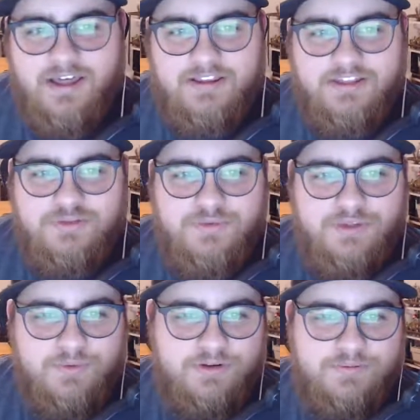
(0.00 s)
This
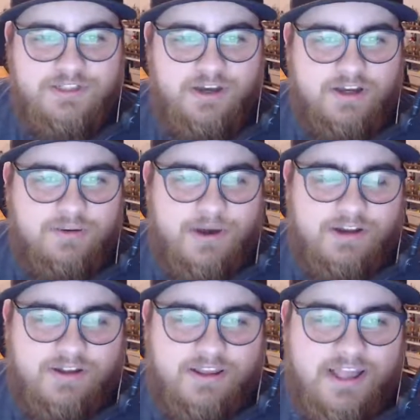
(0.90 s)
week we're going to be talking
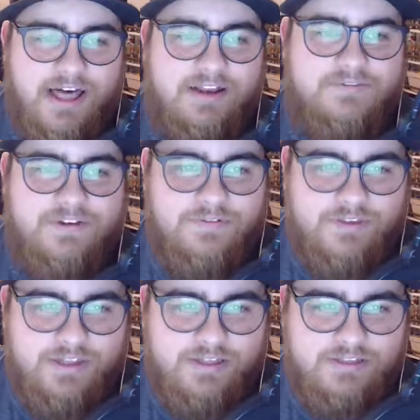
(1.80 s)
about a lot of
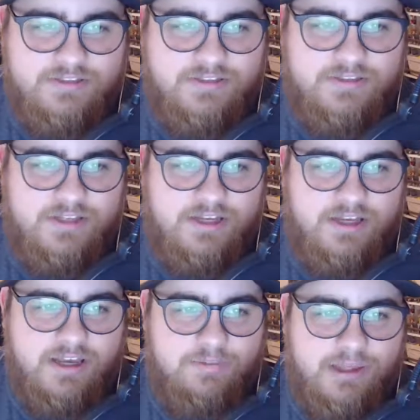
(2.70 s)
different things.
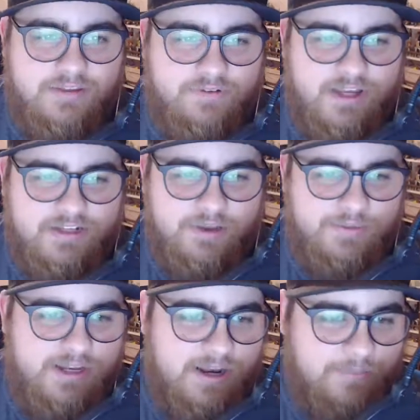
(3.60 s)
I mainly forgot to
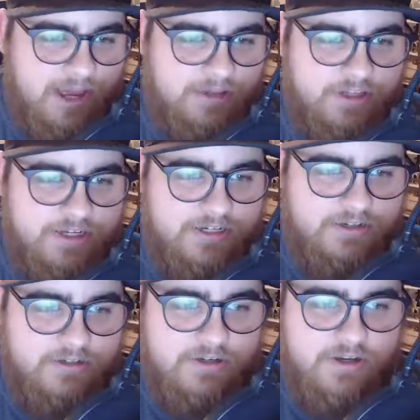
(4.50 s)
update on my outline
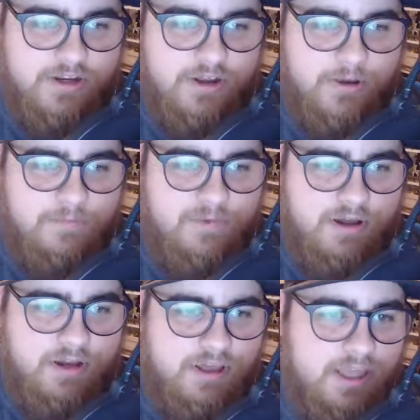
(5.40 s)
here.
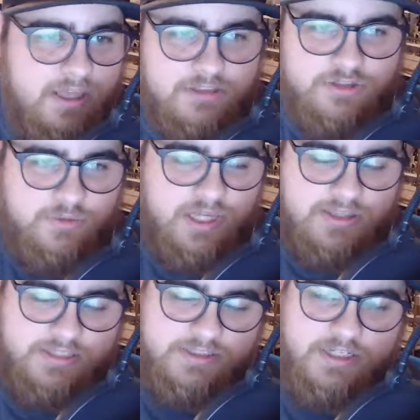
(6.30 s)
But so we
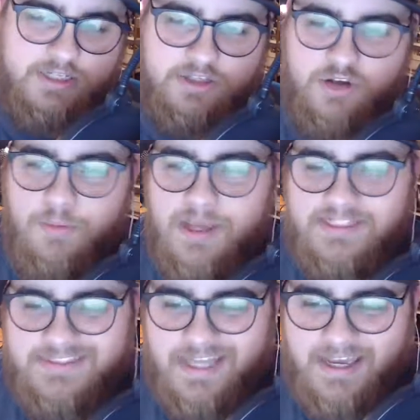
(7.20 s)
got things like No
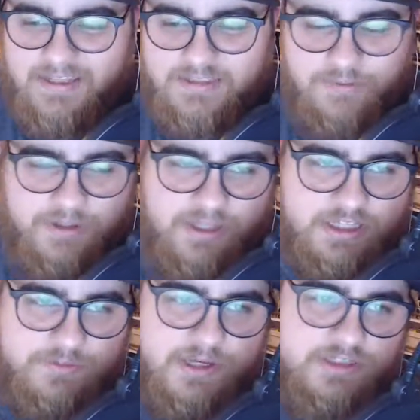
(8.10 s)
Man's Skies coming to
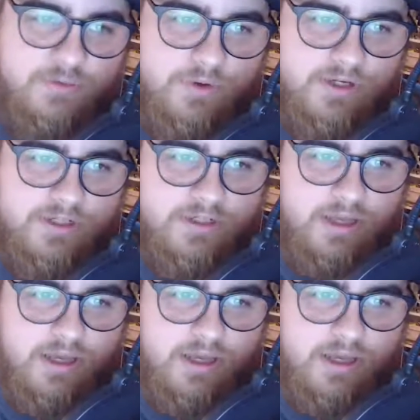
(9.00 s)
the Xbox One,